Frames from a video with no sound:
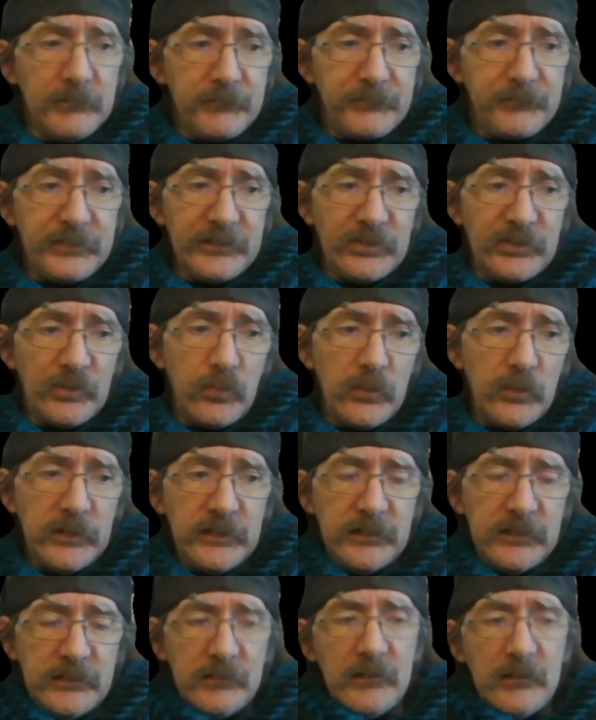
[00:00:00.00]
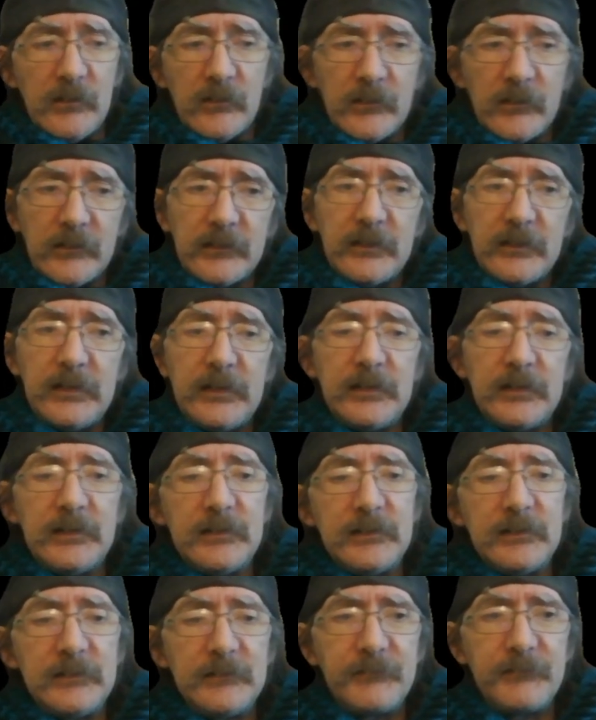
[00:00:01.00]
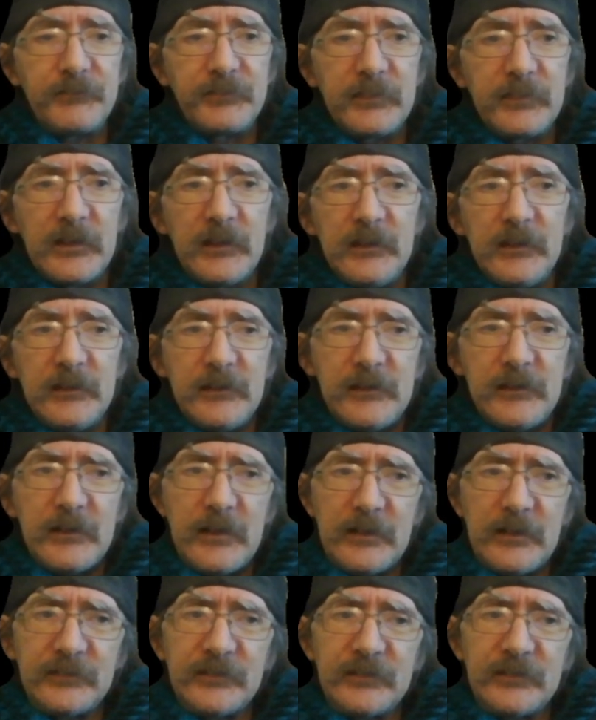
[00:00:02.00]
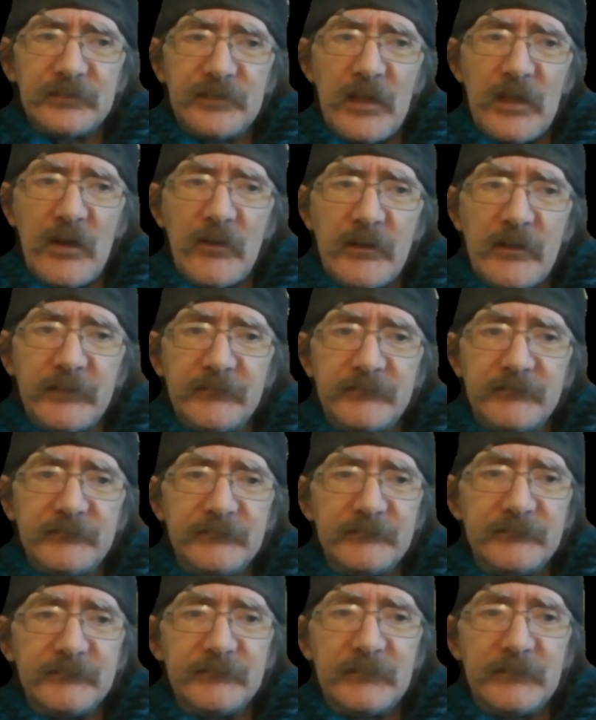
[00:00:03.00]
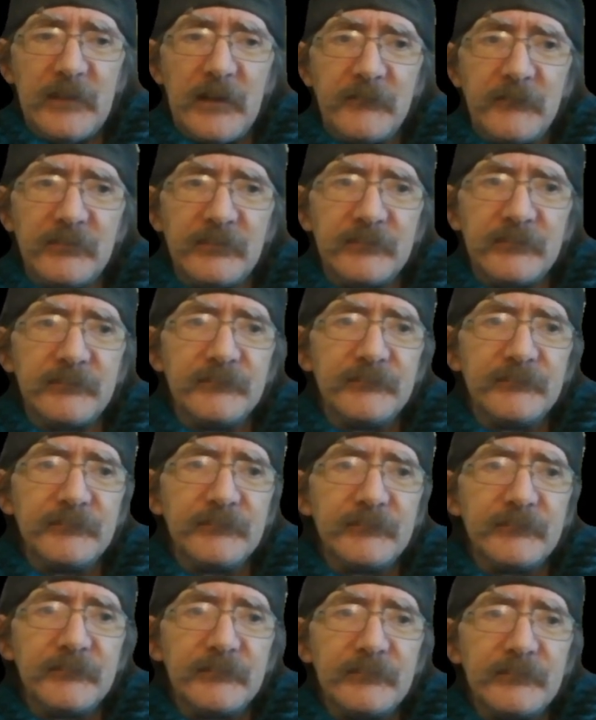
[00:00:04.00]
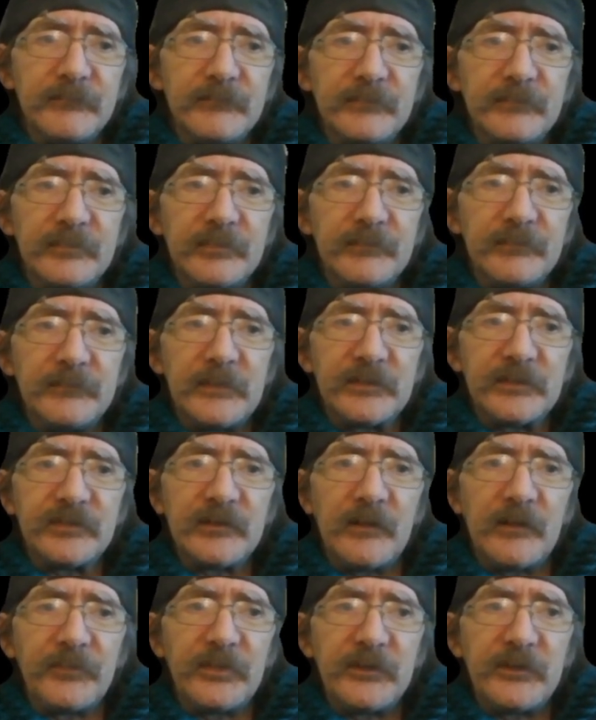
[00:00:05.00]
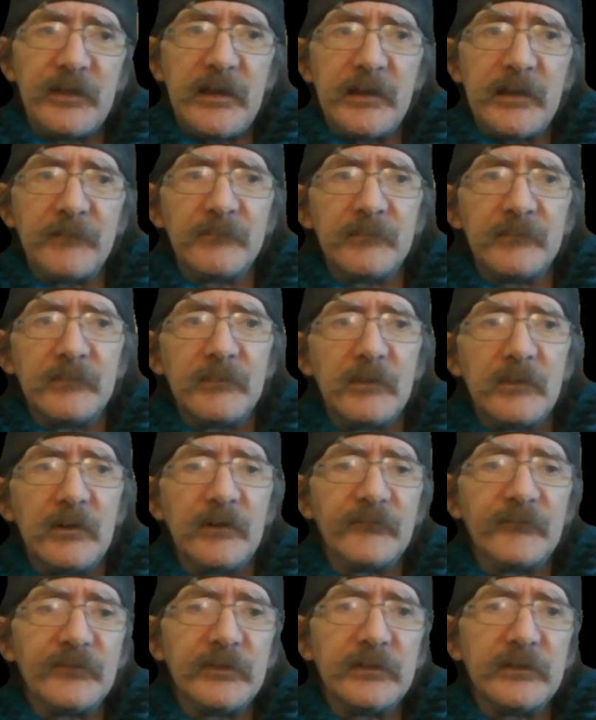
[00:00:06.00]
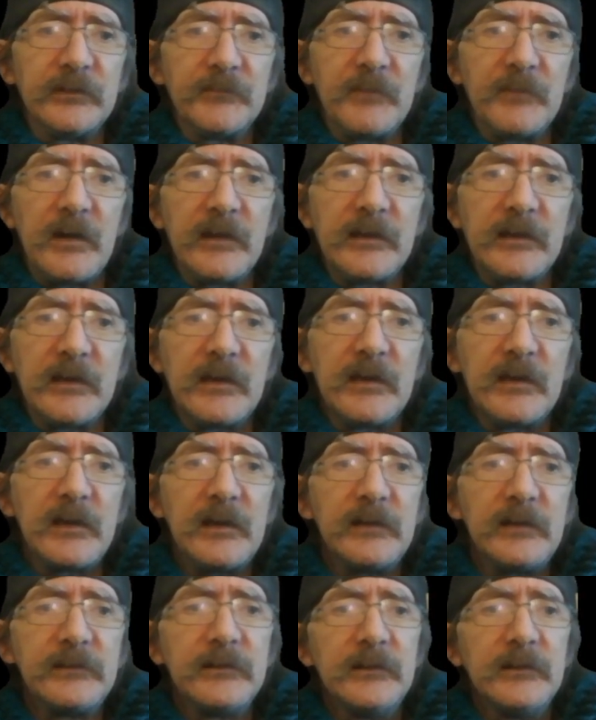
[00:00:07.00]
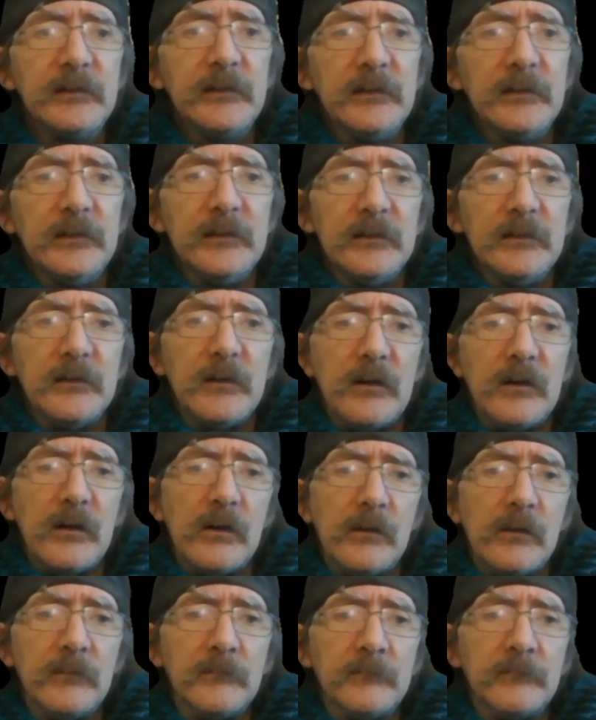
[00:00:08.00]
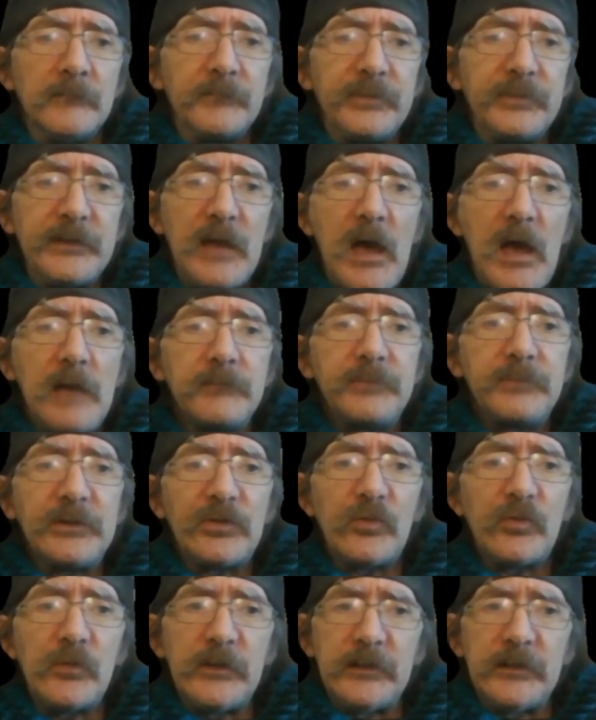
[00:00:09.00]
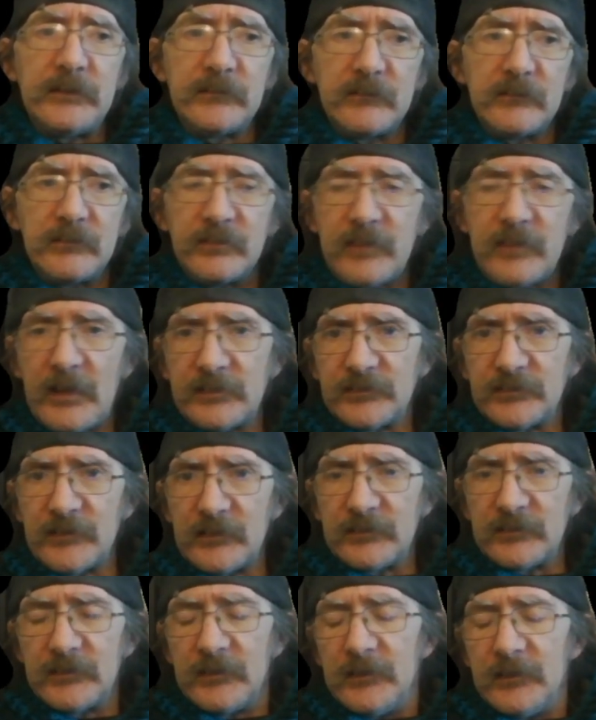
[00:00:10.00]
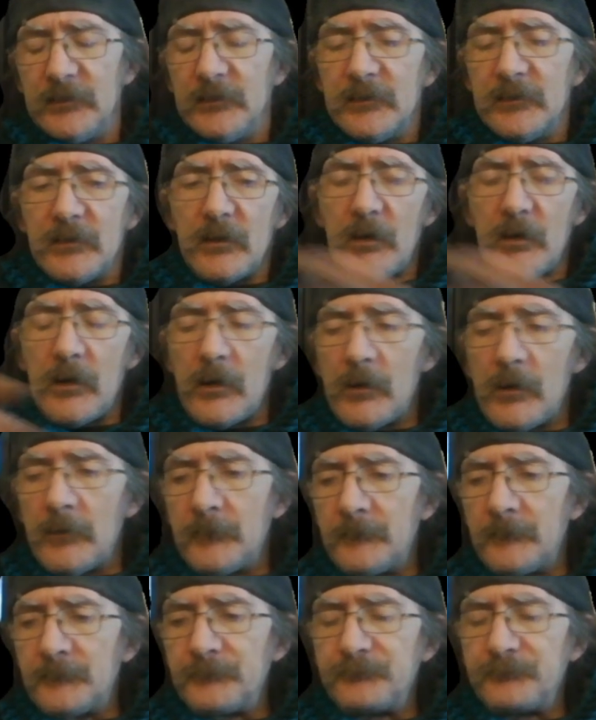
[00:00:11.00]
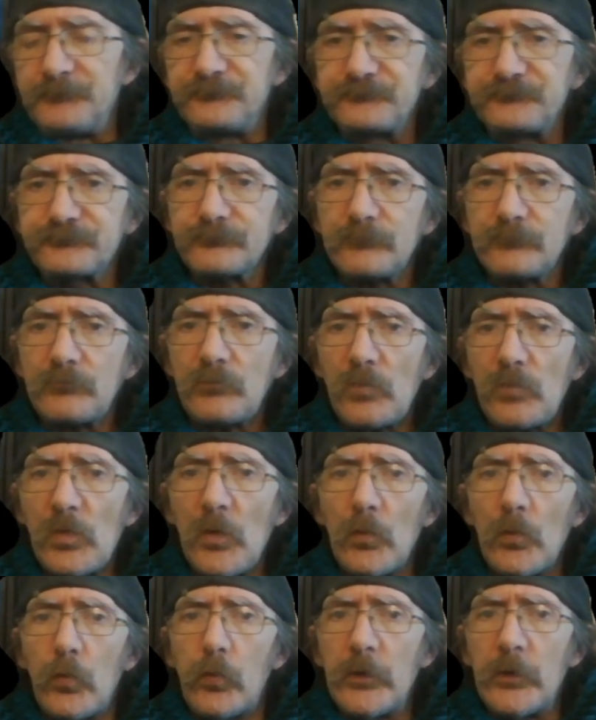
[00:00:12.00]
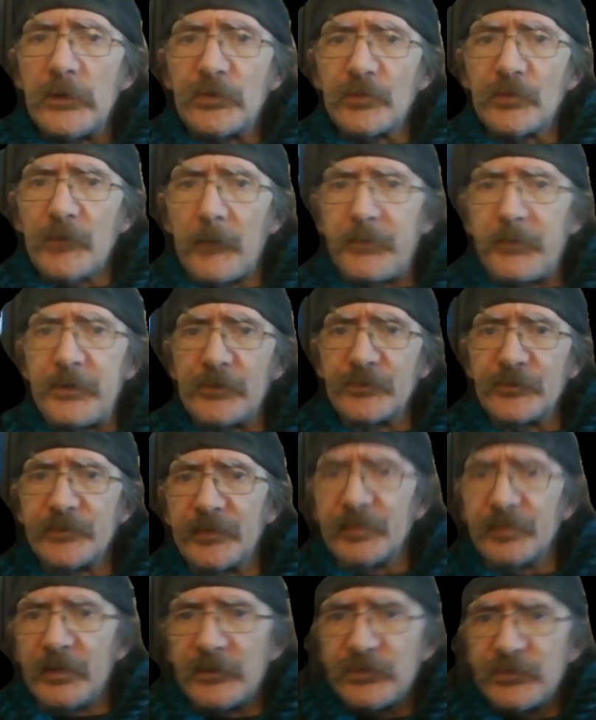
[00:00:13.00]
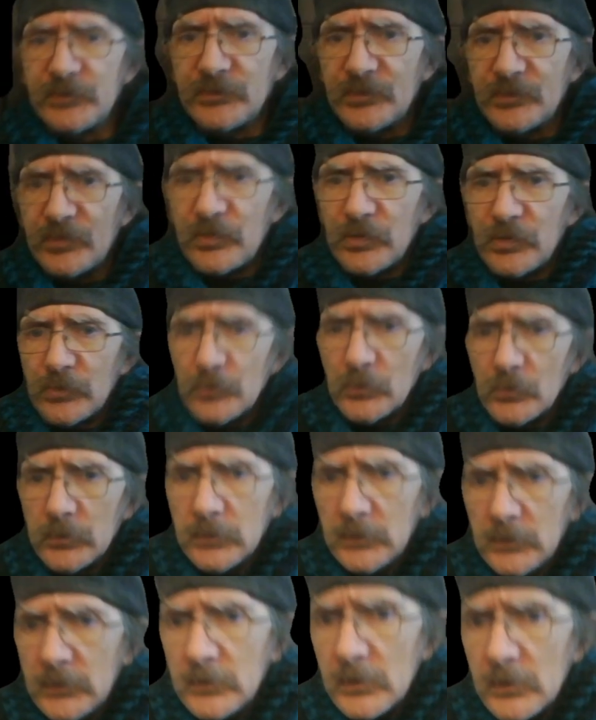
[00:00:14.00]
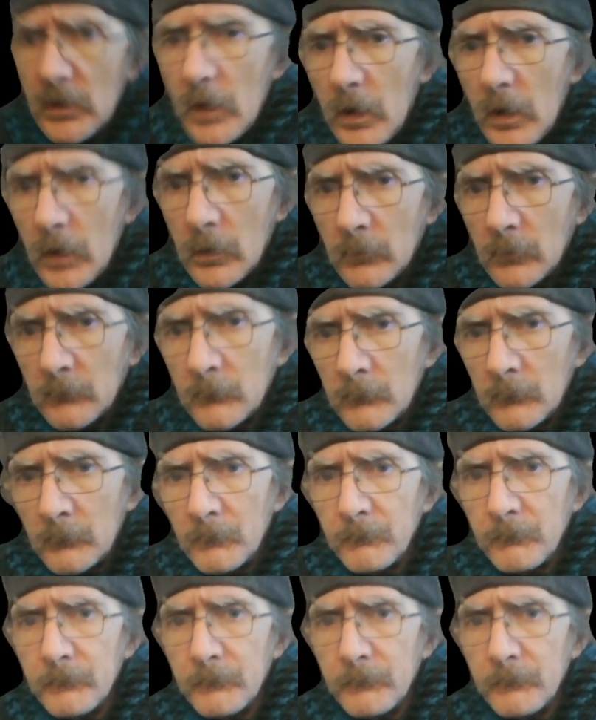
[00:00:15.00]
Between, or as now I'm messing up the name of it in my head. Beyond Between, that's it. Um, which appears in Legends 2, um,